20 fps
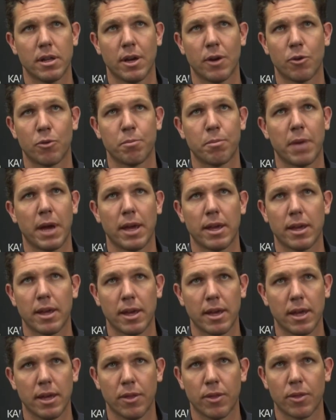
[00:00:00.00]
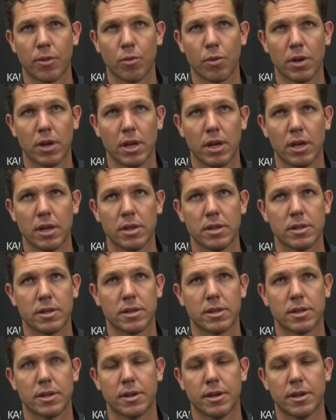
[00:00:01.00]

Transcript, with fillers: they were banking in threes